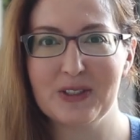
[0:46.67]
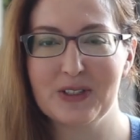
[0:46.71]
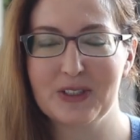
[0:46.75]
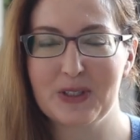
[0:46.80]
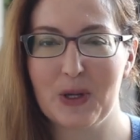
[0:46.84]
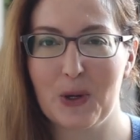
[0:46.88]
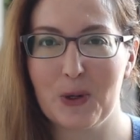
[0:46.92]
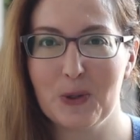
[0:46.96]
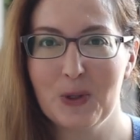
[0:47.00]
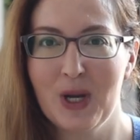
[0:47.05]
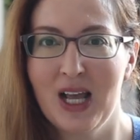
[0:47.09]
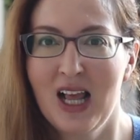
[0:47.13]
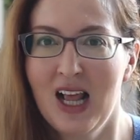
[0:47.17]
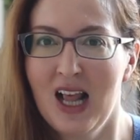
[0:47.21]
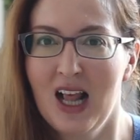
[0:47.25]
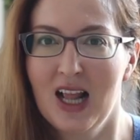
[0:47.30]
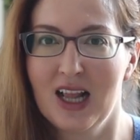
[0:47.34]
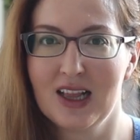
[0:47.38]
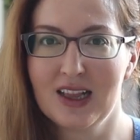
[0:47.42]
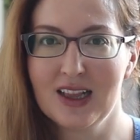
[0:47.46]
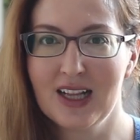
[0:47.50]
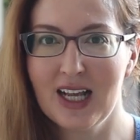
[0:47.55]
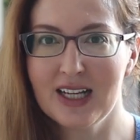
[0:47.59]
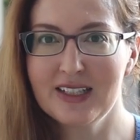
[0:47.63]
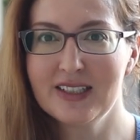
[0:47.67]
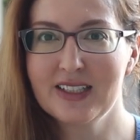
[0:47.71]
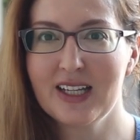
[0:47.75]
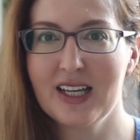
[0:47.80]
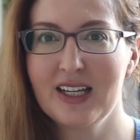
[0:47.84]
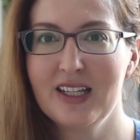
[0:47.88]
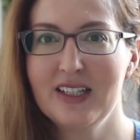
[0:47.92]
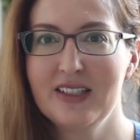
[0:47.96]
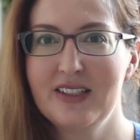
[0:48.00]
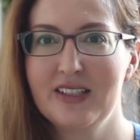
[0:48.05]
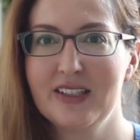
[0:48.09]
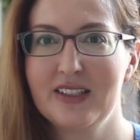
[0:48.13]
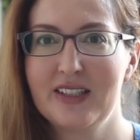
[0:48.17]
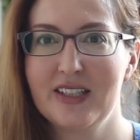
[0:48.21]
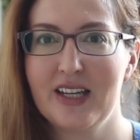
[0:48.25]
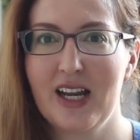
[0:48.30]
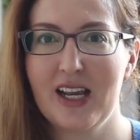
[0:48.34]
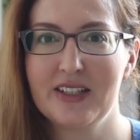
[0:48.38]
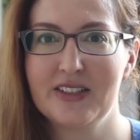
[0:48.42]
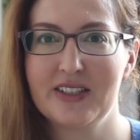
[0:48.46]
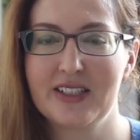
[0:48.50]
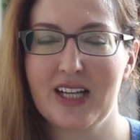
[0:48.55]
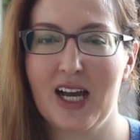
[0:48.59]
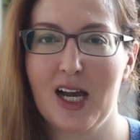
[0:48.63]
So let's get into
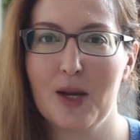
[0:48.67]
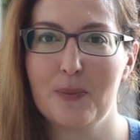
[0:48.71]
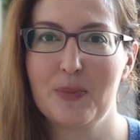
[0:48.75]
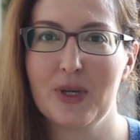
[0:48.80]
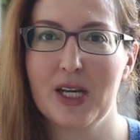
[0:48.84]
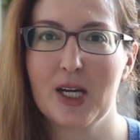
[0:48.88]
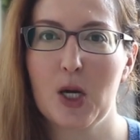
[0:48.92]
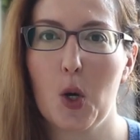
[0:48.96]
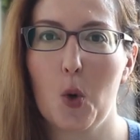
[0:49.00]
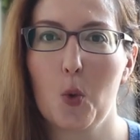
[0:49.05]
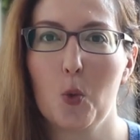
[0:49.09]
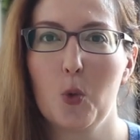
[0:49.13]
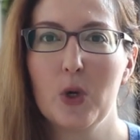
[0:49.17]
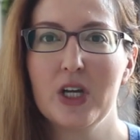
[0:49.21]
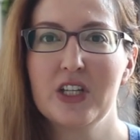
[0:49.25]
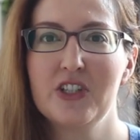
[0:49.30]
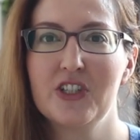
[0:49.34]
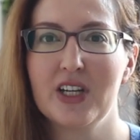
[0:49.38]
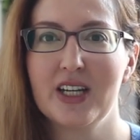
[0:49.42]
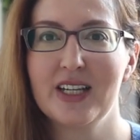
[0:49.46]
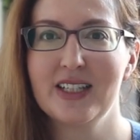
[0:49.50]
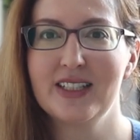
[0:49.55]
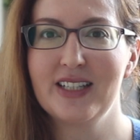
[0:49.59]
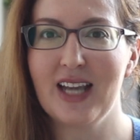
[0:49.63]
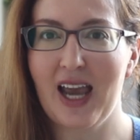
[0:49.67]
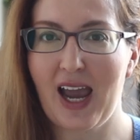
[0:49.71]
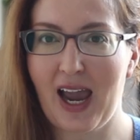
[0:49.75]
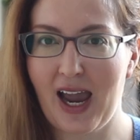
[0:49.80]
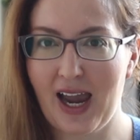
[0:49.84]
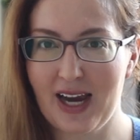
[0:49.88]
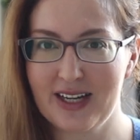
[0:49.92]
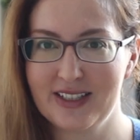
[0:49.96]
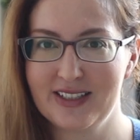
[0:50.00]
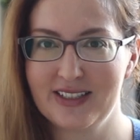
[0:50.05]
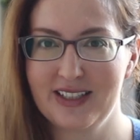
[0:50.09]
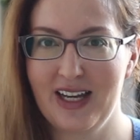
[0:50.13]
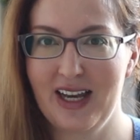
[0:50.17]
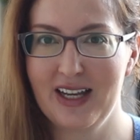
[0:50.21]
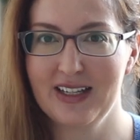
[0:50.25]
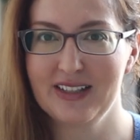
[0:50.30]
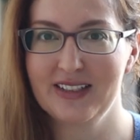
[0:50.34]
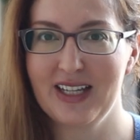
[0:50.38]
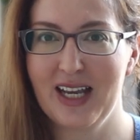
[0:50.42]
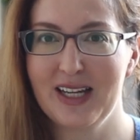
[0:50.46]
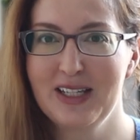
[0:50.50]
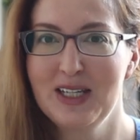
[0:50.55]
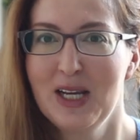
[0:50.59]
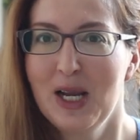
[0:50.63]
today's topic, which is
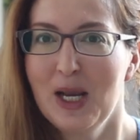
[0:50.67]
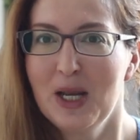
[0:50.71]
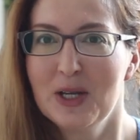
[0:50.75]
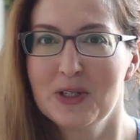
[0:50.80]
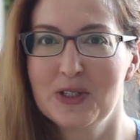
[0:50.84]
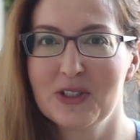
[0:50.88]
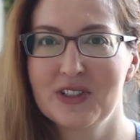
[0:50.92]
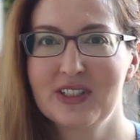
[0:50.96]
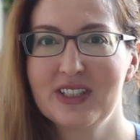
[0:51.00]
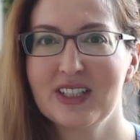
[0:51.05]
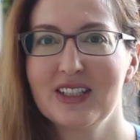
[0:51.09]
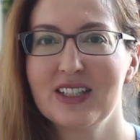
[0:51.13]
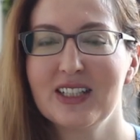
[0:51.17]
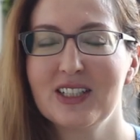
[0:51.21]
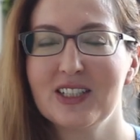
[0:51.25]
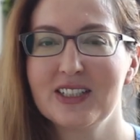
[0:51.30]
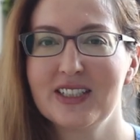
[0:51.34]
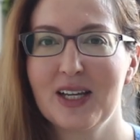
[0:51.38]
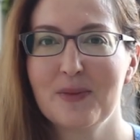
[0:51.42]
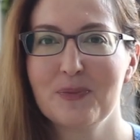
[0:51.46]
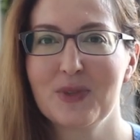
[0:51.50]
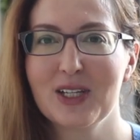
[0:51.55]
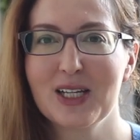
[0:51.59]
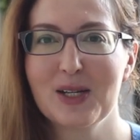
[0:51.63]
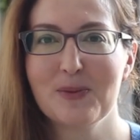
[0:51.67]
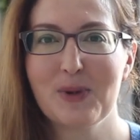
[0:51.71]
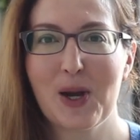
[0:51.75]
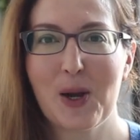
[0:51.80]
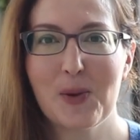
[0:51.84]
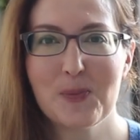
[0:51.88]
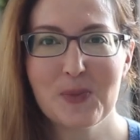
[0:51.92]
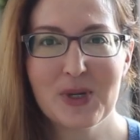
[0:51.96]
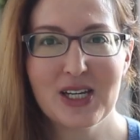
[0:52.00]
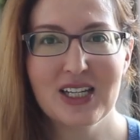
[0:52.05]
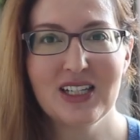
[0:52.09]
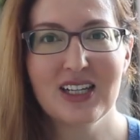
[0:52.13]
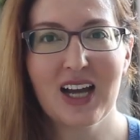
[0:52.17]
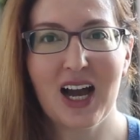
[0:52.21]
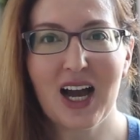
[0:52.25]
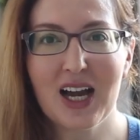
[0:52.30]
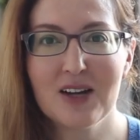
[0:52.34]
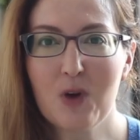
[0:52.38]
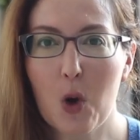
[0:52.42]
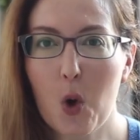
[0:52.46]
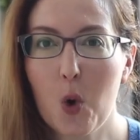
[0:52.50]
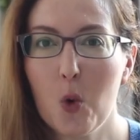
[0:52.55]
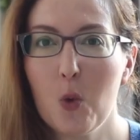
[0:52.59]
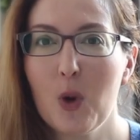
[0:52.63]
accents. And just a little something about me,
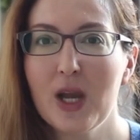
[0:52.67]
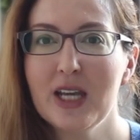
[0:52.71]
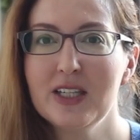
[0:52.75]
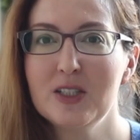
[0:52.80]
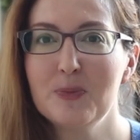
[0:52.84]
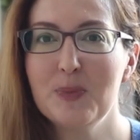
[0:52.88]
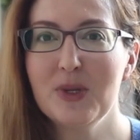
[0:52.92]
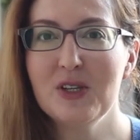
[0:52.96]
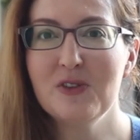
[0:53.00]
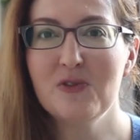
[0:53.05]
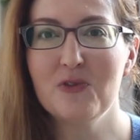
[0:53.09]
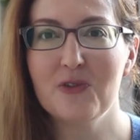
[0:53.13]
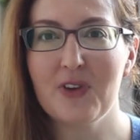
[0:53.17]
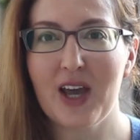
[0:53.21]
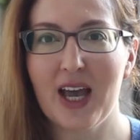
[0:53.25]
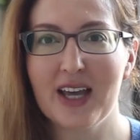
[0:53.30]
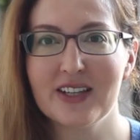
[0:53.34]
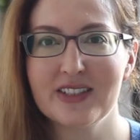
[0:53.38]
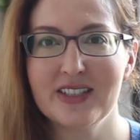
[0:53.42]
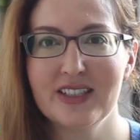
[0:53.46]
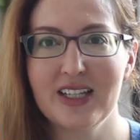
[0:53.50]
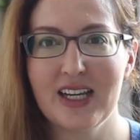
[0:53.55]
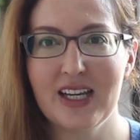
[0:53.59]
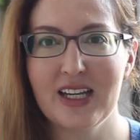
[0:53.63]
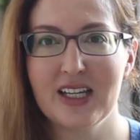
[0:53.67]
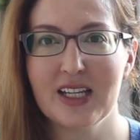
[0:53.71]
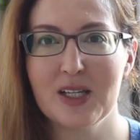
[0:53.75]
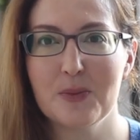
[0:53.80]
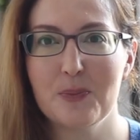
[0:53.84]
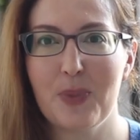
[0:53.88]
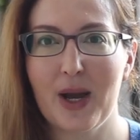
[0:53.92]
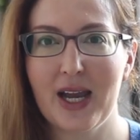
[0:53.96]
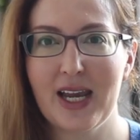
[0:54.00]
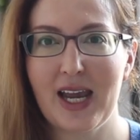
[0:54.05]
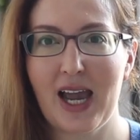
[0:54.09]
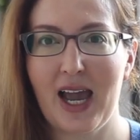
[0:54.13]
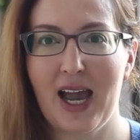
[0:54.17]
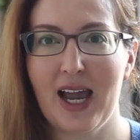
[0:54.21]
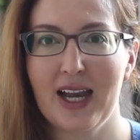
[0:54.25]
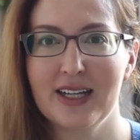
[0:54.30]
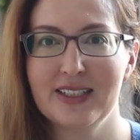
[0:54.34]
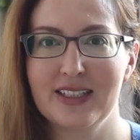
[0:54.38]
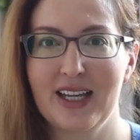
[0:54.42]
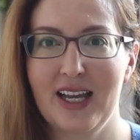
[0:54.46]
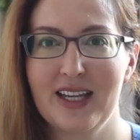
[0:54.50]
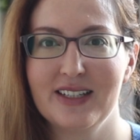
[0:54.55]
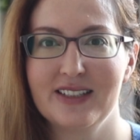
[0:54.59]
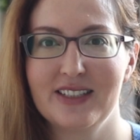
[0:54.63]
I've always been fascinated by
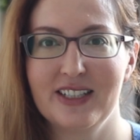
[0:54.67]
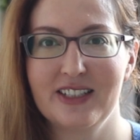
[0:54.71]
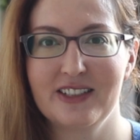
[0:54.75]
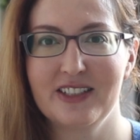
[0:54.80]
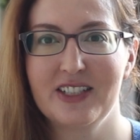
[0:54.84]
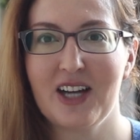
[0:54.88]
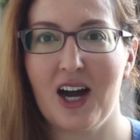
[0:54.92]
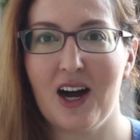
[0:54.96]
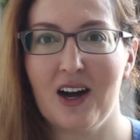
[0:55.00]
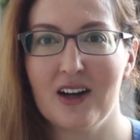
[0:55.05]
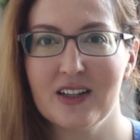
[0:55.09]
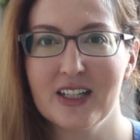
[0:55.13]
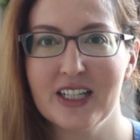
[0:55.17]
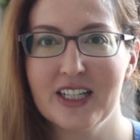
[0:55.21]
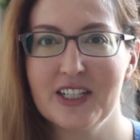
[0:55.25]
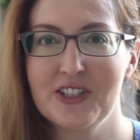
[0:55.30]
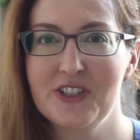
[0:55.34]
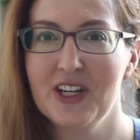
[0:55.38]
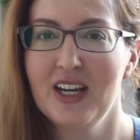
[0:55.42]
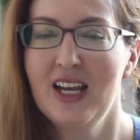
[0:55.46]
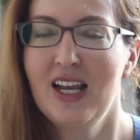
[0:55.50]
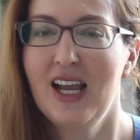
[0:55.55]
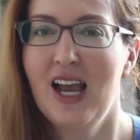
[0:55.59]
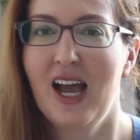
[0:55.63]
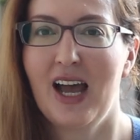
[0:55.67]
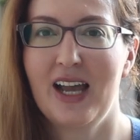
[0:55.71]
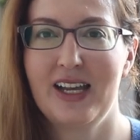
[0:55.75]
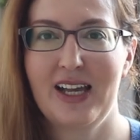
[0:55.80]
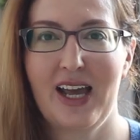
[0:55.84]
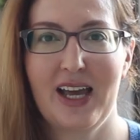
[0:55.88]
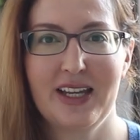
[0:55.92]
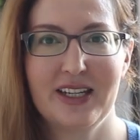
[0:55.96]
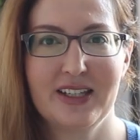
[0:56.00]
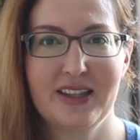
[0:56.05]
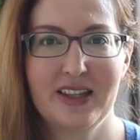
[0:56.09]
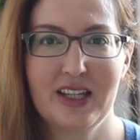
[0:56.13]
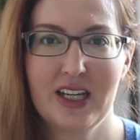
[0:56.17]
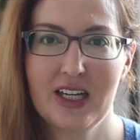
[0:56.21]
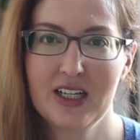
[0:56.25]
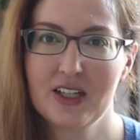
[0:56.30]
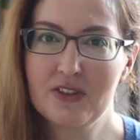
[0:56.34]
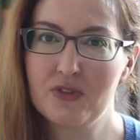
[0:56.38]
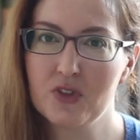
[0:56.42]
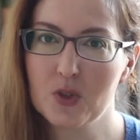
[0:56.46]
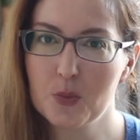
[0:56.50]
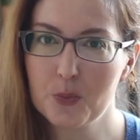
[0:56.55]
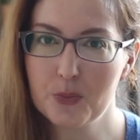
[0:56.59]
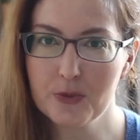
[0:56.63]
accents. In college, I had a thing
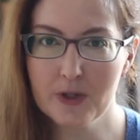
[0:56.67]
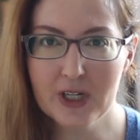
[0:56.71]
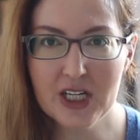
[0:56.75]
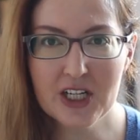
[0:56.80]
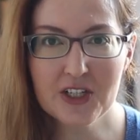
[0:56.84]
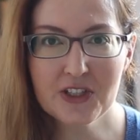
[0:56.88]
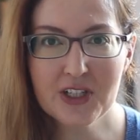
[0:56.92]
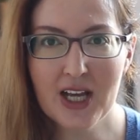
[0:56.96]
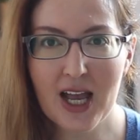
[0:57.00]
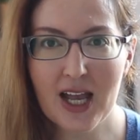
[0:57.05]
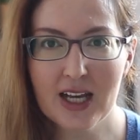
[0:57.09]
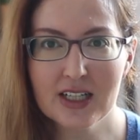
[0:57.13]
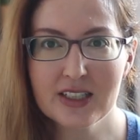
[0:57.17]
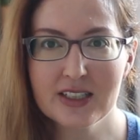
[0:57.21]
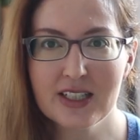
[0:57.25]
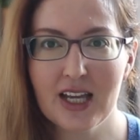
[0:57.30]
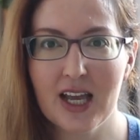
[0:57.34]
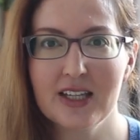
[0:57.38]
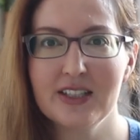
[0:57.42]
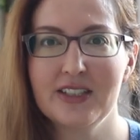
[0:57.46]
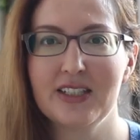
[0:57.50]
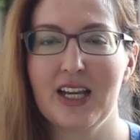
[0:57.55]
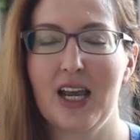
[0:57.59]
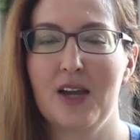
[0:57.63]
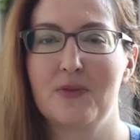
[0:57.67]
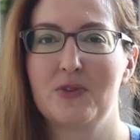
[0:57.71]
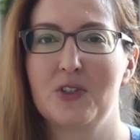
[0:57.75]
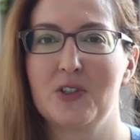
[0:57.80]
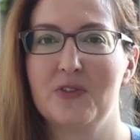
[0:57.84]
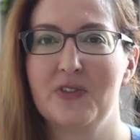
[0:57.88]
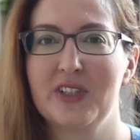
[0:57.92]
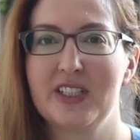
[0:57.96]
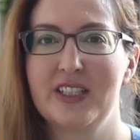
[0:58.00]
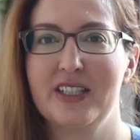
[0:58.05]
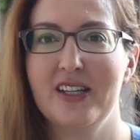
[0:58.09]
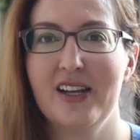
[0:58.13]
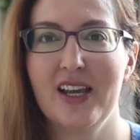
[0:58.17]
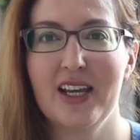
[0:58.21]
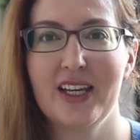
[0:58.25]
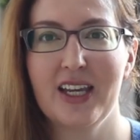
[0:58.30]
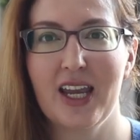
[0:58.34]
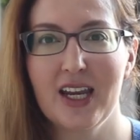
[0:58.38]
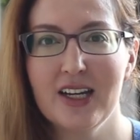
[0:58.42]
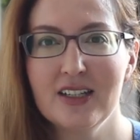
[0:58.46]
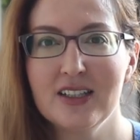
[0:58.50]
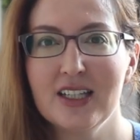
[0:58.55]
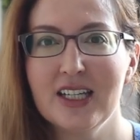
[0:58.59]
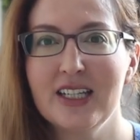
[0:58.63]
for British accents after visiting
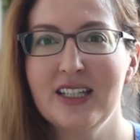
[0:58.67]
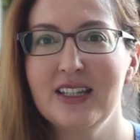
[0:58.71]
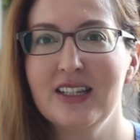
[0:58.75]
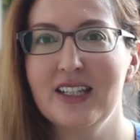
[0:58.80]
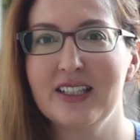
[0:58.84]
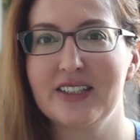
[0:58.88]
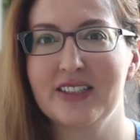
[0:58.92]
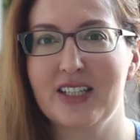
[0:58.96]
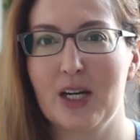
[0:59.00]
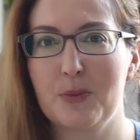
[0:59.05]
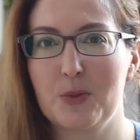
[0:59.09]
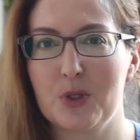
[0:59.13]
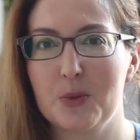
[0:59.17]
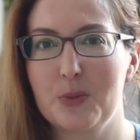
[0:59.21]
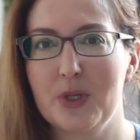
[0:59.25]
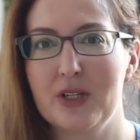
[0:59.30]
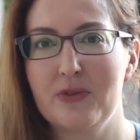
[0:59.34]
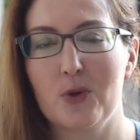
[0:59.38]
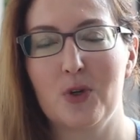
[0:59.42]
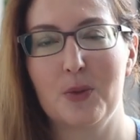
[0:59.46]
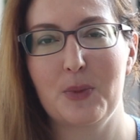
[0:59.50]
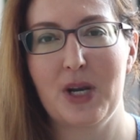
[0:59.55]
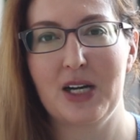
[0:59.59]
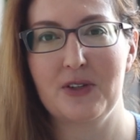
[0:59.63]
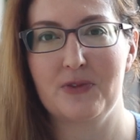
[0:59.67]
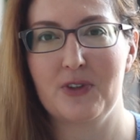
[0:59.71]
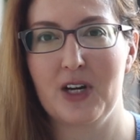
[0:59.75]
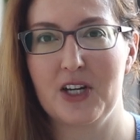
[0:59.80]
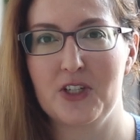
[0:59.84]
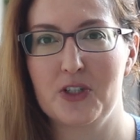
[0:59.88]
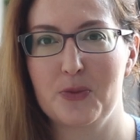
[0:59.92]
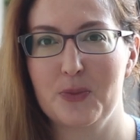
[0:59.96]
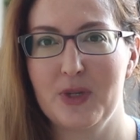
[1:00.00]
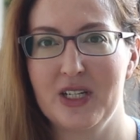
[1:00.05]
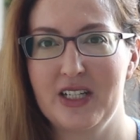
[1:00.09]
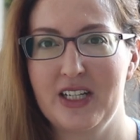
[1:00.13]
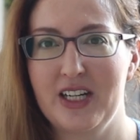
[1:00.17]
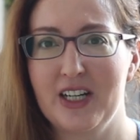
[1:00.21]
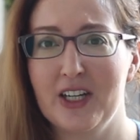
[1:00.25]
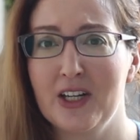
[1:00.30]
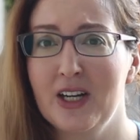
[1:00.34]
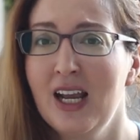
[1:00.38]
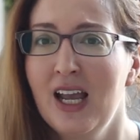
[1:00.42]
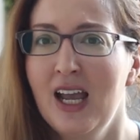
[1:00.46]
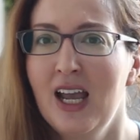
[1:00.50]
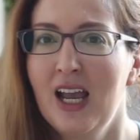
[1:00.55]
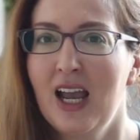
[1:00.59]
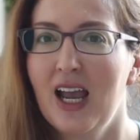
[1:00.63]
England the summer before my freshman year.